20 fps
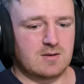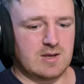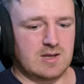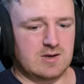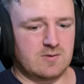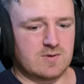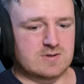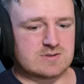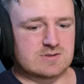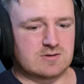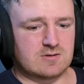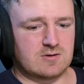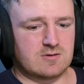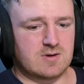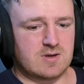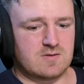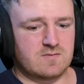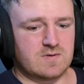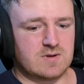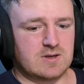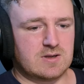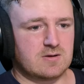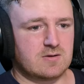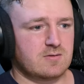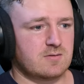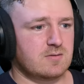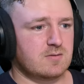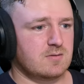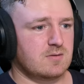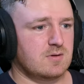Anyways, great video.